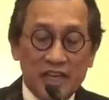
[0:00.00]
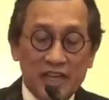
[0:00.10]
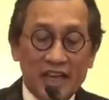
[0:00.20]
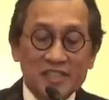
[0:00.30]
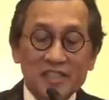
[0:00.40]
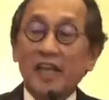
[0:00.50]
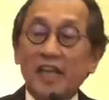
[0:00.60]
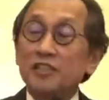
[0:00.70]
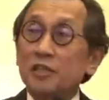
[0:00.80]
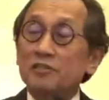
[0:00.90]

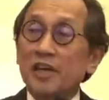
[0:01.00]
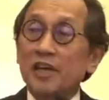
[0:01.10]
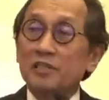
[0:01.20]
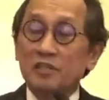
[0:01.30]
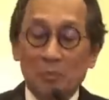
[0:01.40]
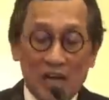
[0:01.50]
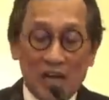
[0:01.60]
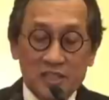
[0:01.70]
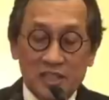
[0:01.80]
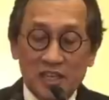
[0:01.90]
existential threat to the
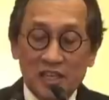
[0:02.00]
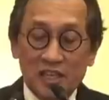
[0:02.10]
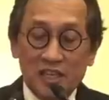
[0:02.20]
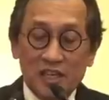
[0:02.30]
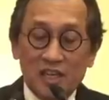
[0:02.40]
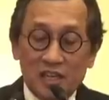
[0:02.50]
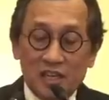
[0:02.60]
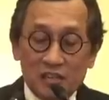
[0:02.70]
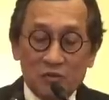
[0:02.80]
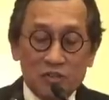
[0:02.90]
party
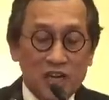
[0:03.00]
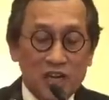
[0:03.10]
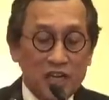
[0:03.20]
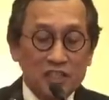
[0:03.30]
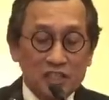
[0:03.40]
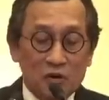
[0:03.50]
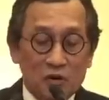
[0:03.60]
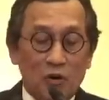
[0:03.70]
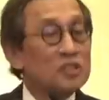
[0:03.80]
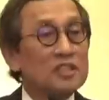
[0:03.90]
to change
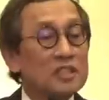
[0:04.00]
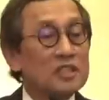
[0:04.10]
course.